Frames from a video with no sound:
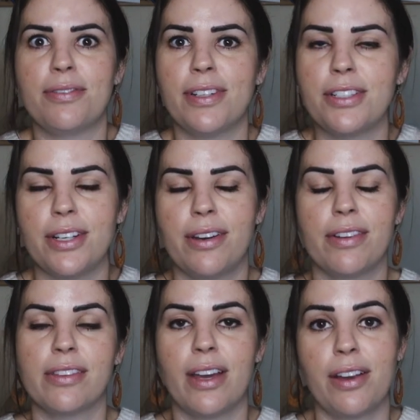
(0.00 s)
flinching.
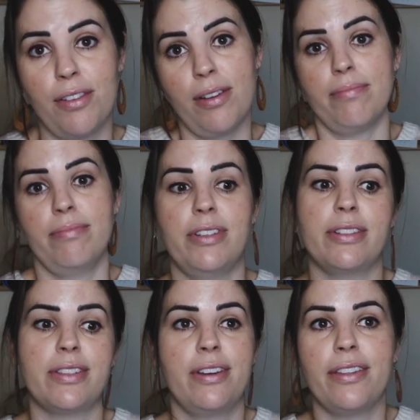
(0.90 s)
Everyone's like, oh,
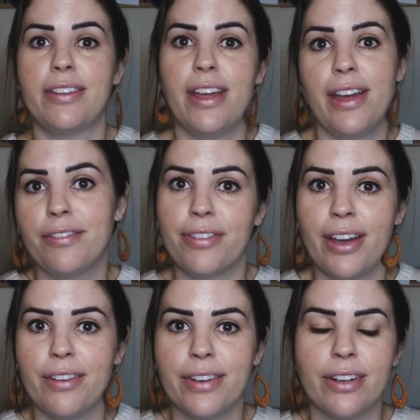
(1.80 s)
there's another day in
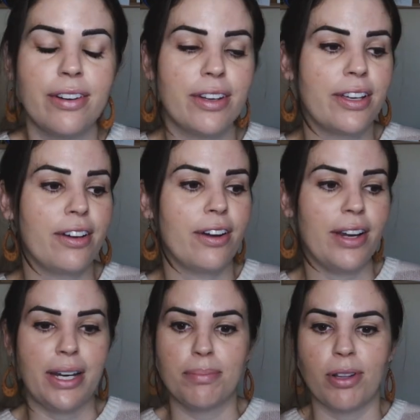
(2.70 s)
Fayetteville, you know,
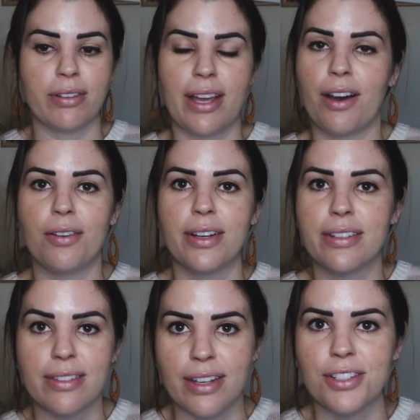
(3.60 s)
and he blocked that whole
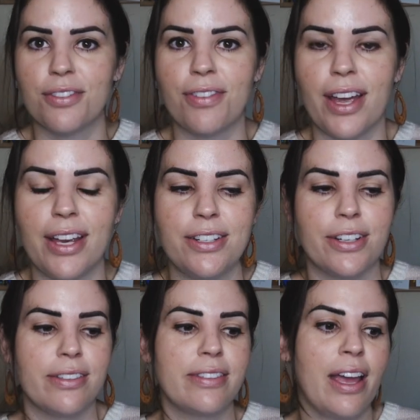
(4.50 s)
intersection for
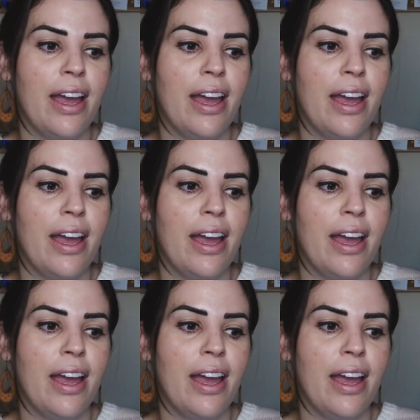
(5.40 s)
ages.